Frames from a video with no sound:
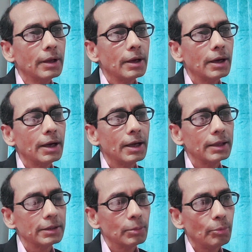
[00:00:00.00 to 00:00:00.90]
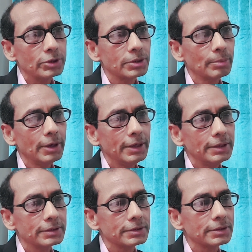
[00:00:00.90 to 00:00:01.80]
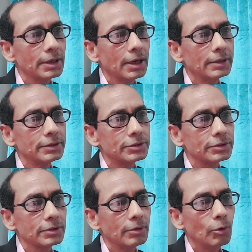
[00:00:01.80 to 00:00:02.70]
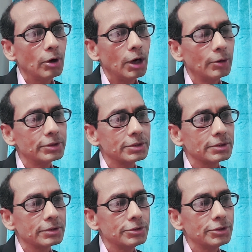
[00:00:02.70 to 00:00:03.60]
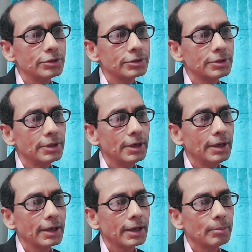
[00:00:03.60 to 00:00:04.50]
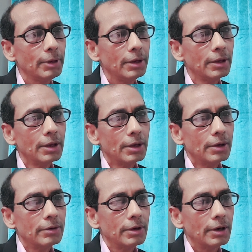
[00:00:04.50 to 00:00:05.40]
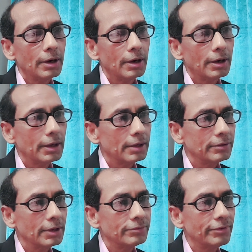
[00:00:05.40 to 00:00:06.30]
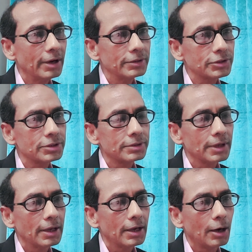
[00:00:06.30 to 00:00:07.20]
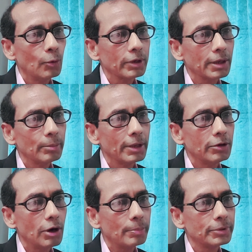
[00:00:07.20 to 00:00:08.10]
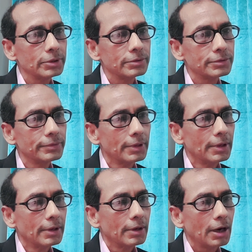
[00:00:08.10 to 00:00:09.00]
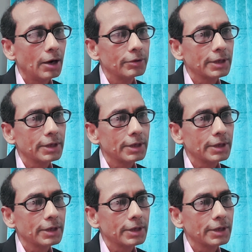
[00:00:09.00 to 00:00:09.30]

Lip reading: the possibilities, and how its continuous learning can be advanced, and how it can be adopted, how it